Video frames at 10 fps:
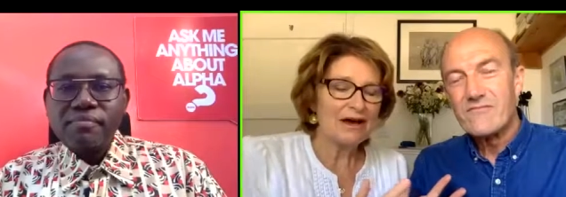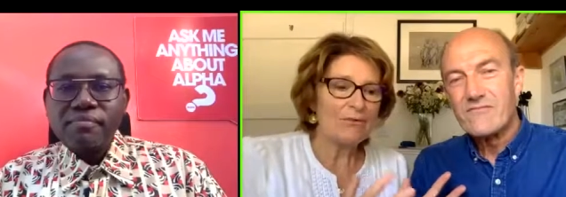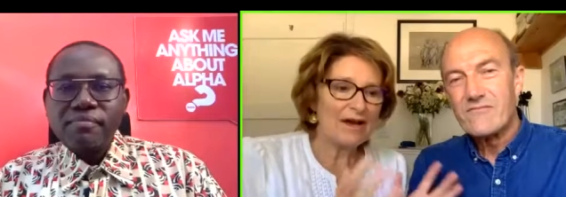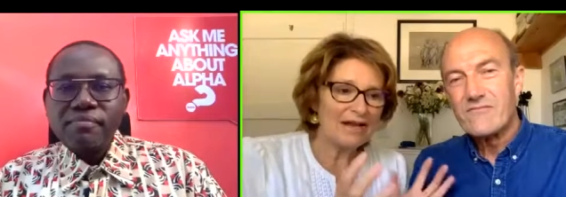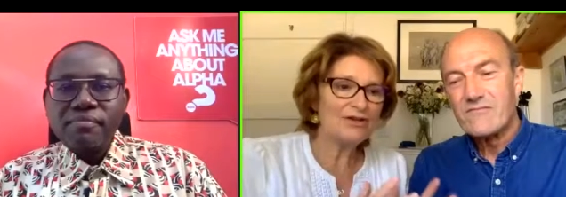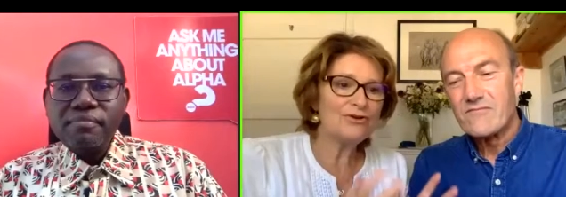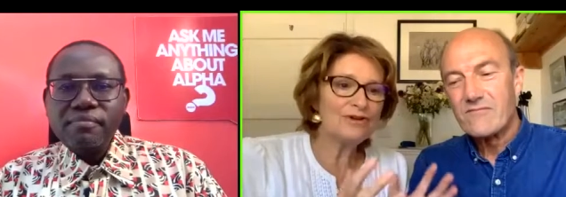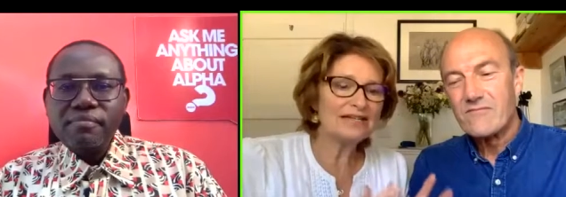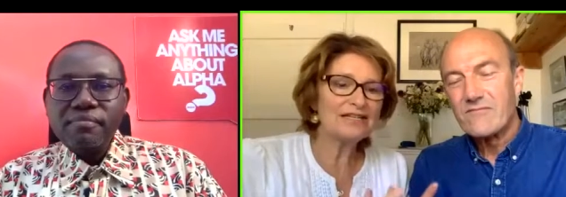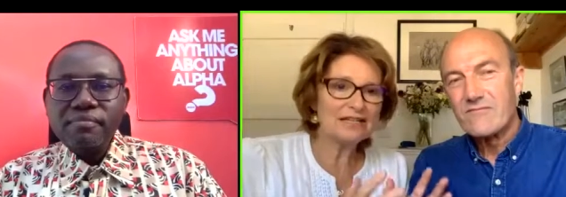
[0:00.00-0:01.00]
Speaker 1: when you
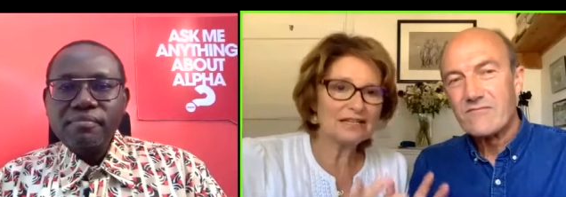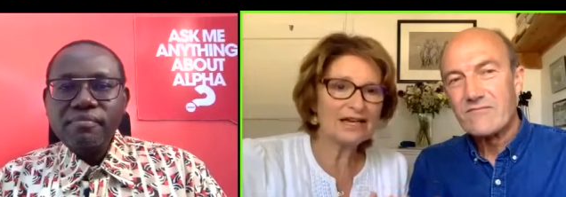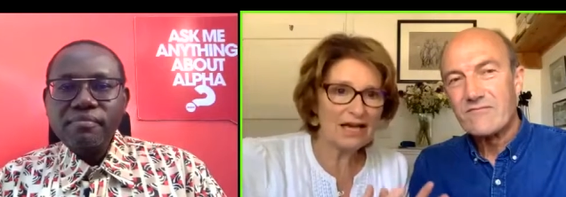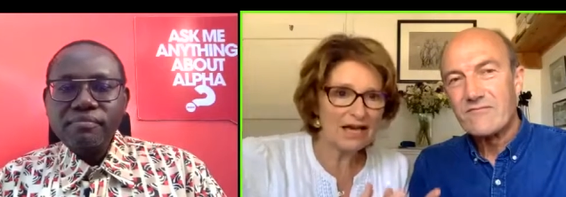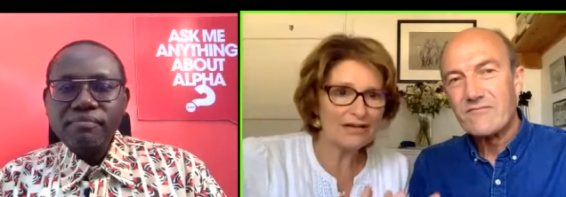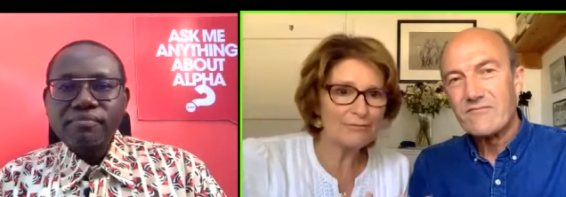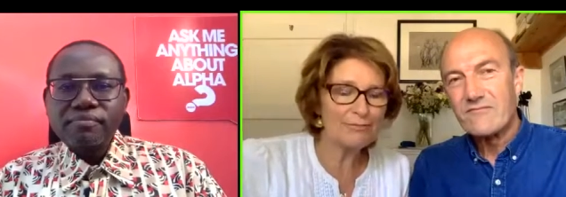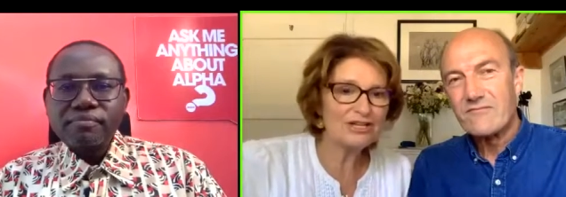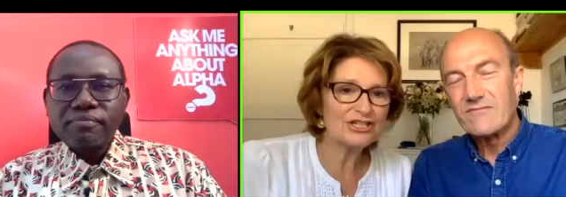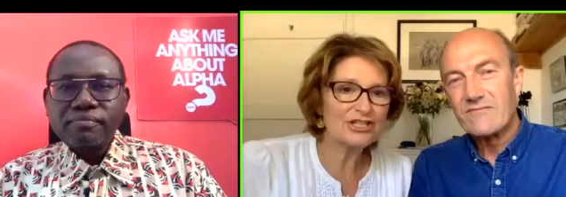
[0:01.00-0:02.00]
get under the kind of
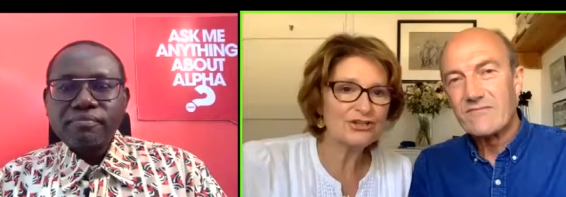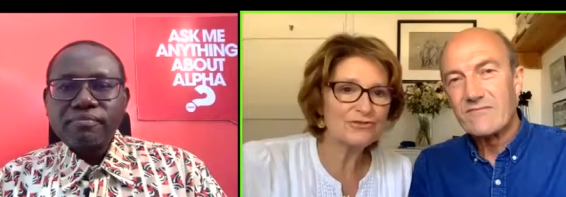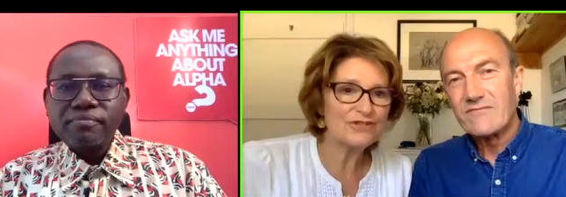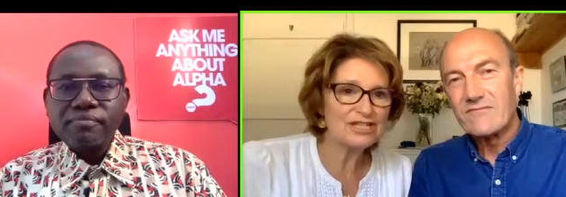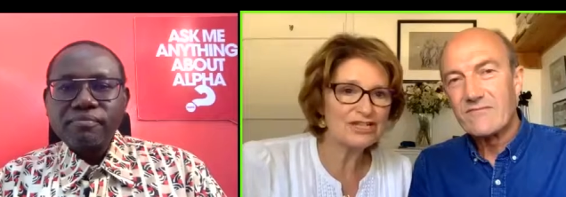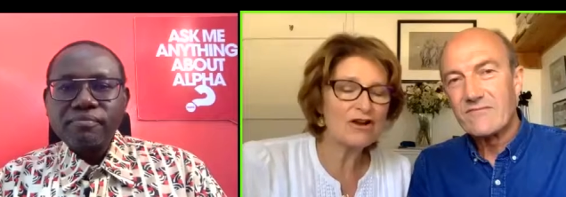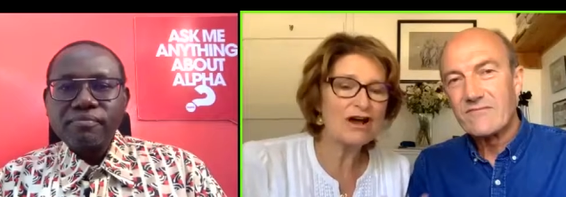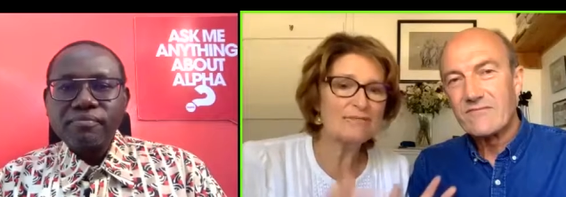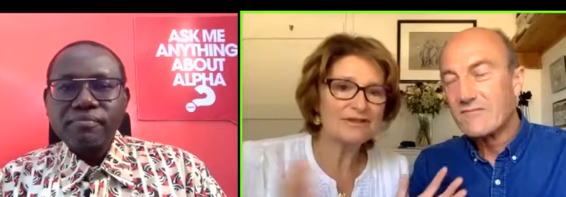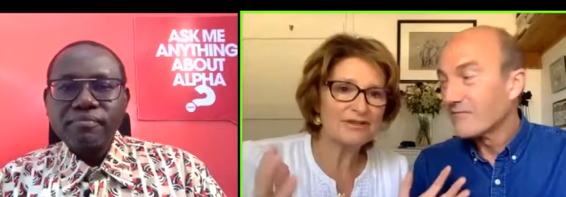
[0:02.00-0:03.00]
pressure you've
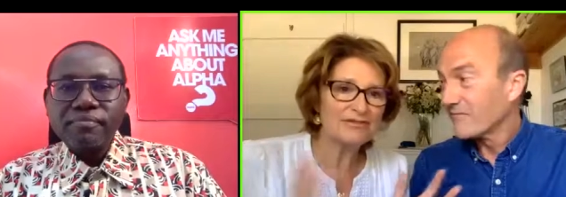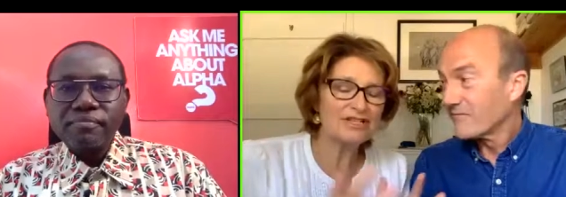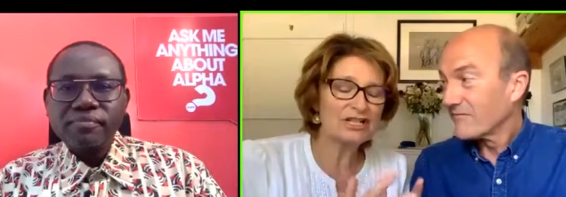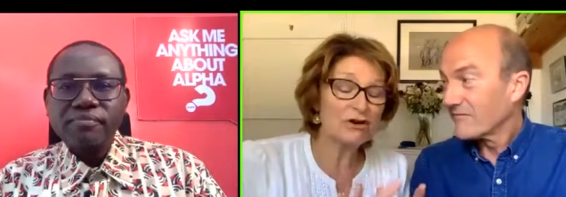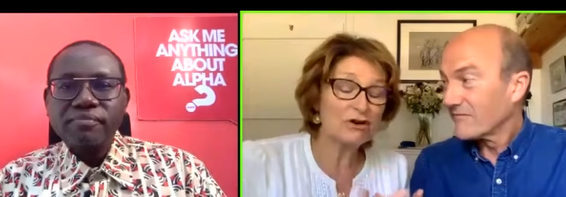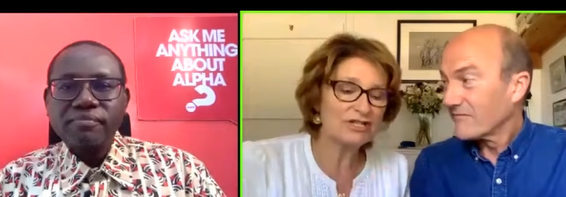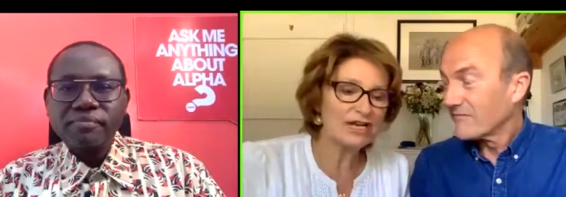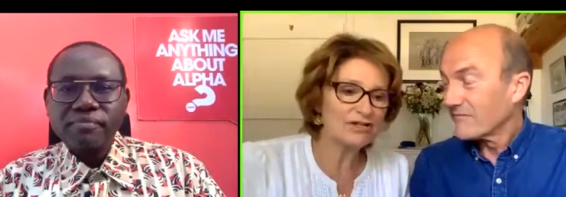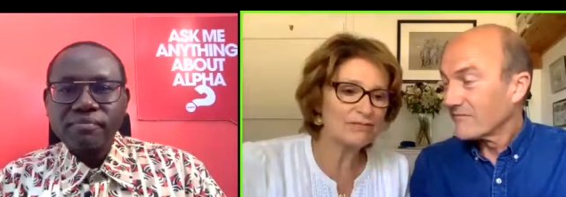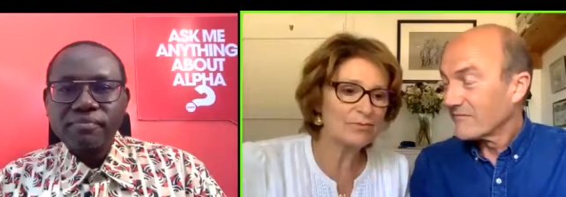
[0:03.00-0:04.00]
described and that this
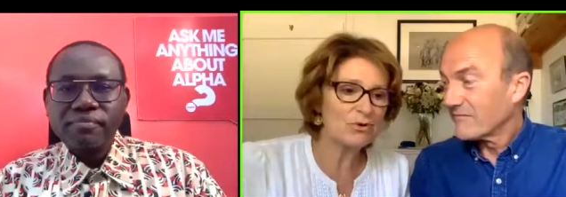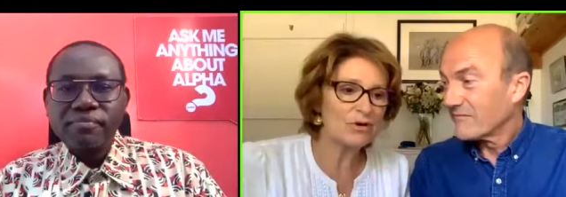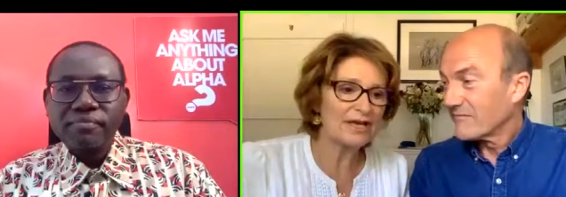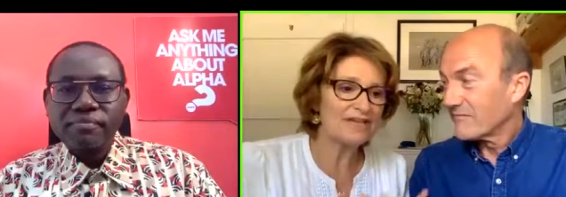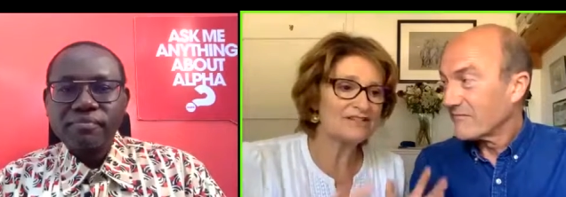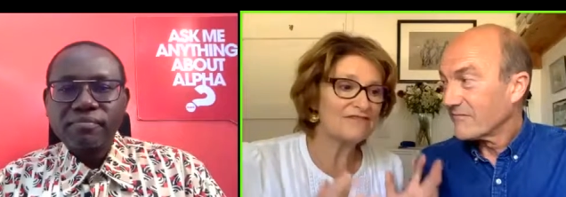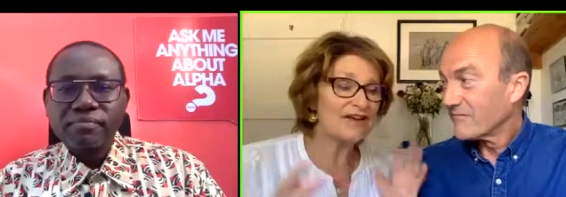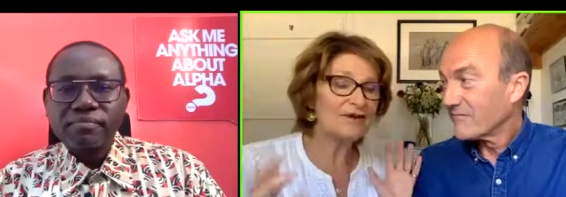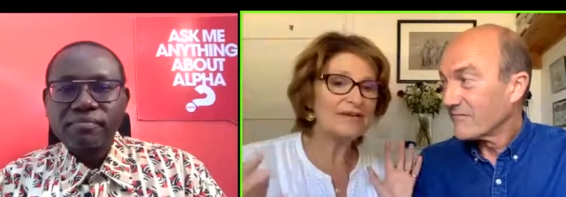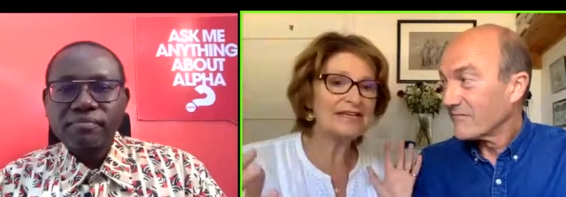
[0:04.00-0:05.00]
lockdown has brought, it's
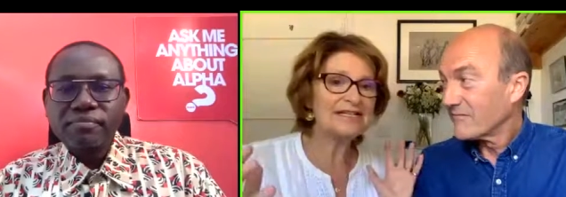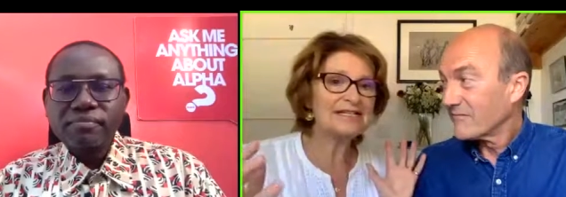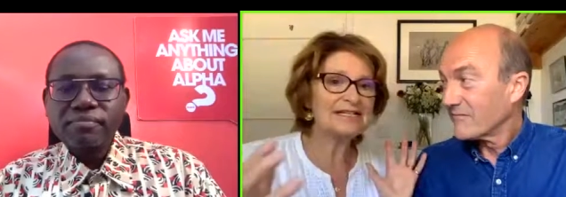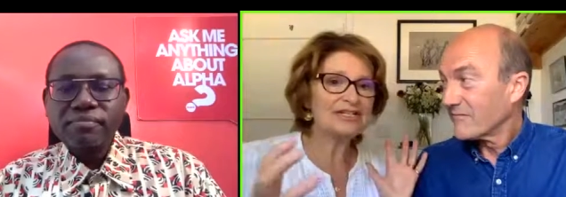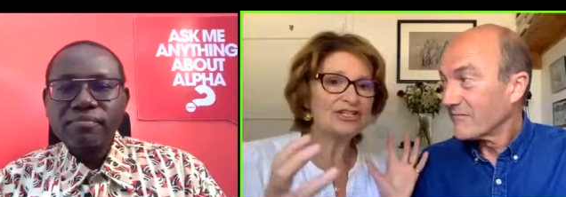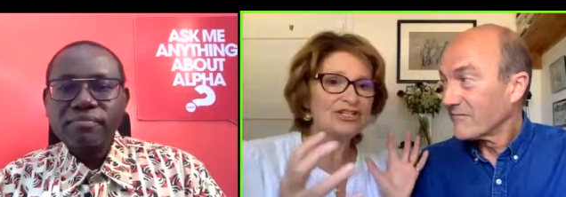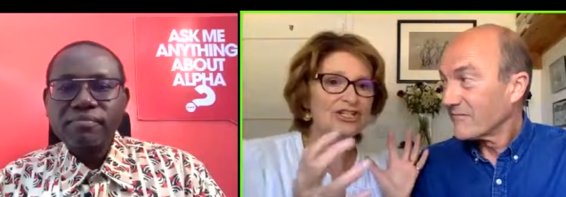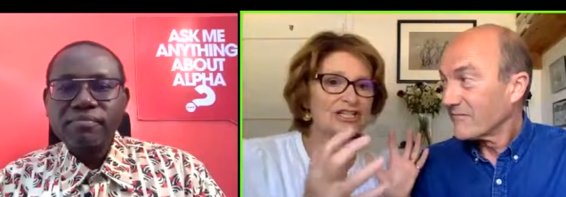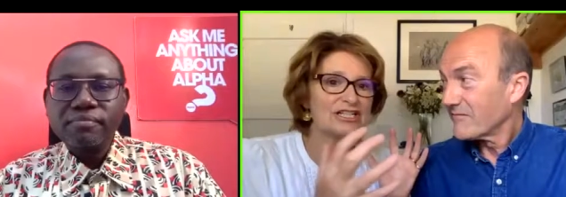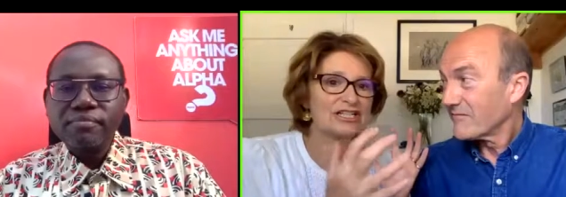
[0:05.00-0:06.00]
very easy to
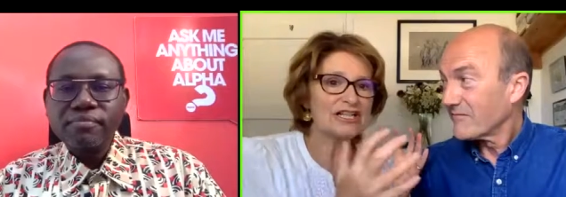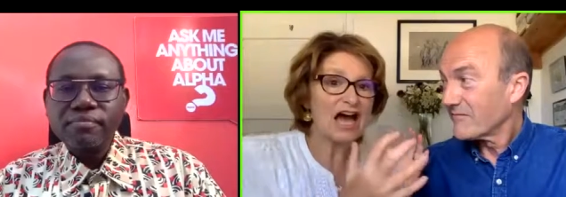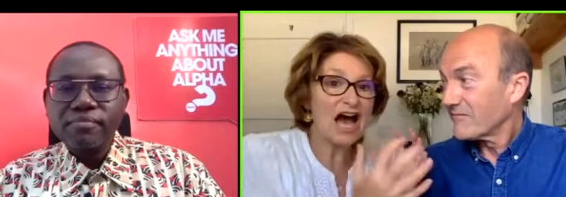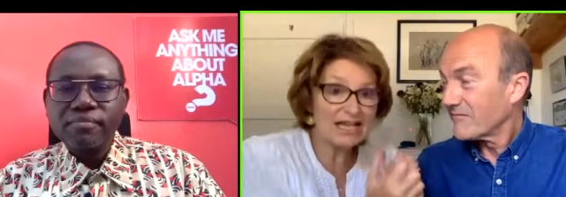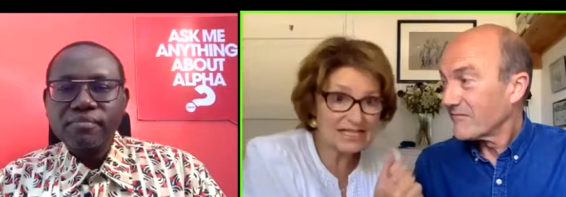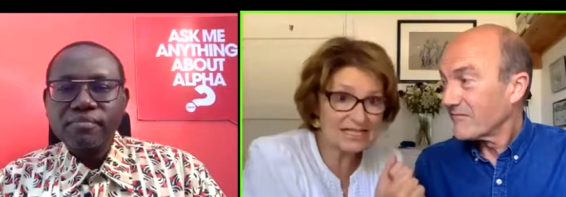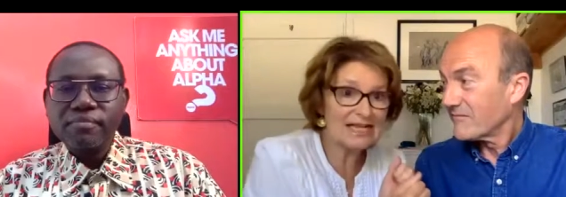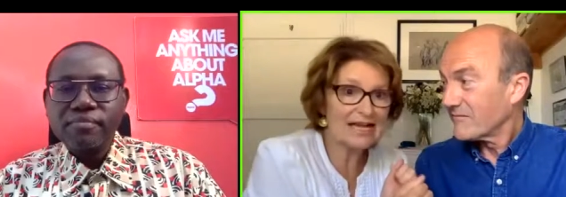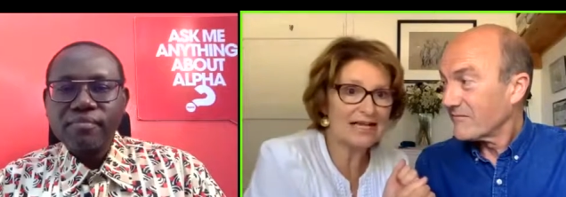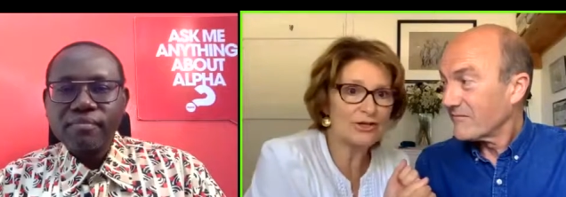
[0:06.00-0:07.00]
just
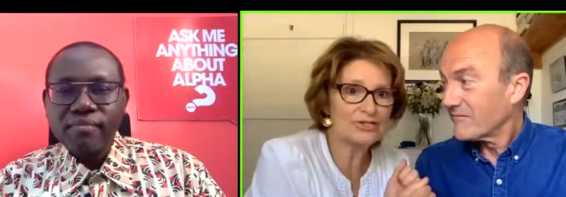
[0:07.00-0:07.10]
isolate